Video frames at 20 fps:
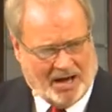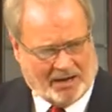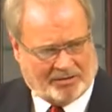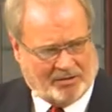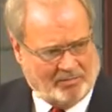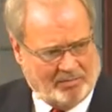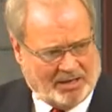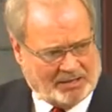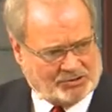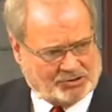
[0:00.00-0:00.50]
In
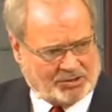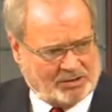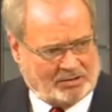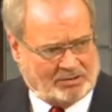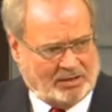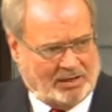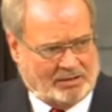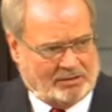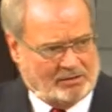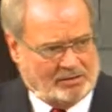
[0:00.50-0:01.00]
fact,
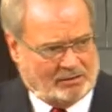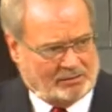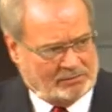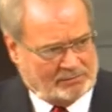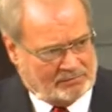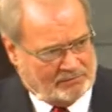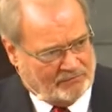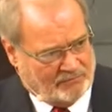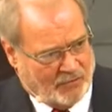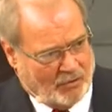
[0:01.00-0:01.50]
he
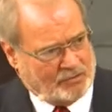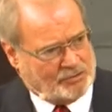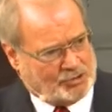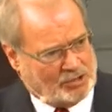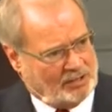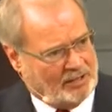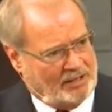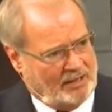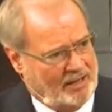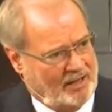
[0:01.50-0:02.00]
documents it
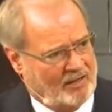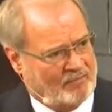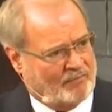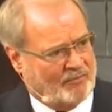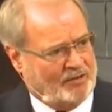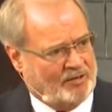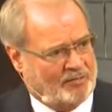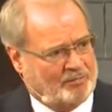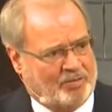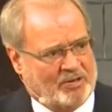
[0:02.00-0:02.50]
in
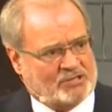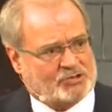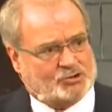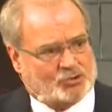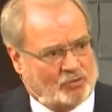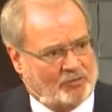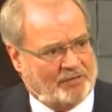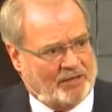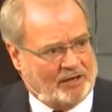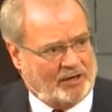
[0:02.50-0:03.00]

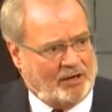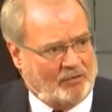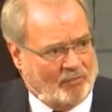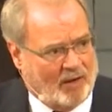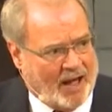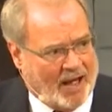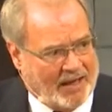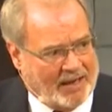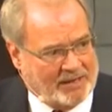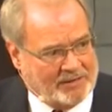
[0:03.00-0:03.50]
virtually
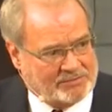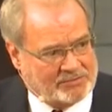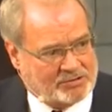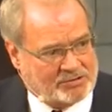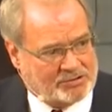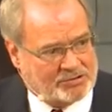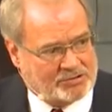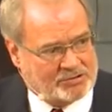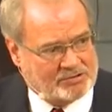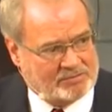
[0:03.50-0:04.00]
every
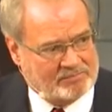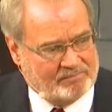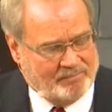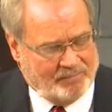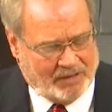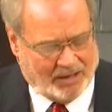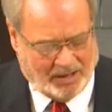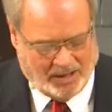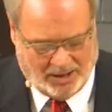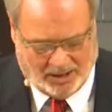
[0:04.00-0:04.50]
epistle that he
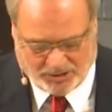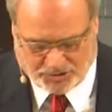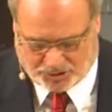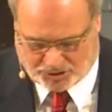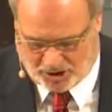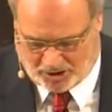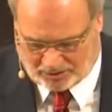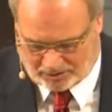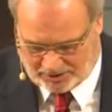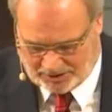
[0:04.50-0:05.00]

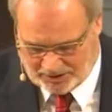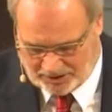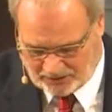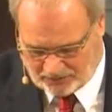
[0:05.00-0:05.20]
writes.